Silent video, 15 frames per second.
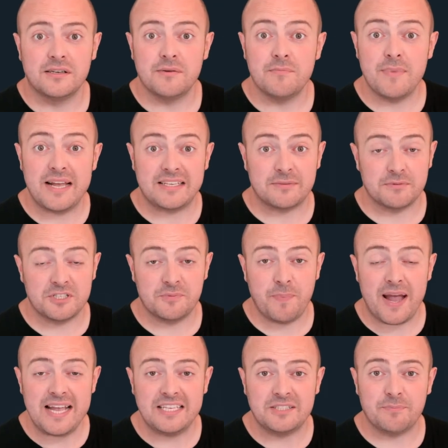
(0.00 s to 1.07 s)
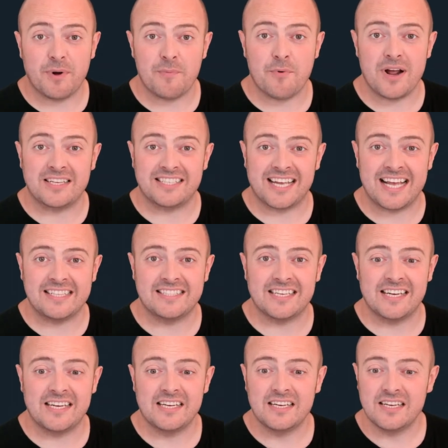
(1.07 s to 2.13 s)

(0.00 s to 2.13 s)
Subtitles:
Make some space by pressing enter,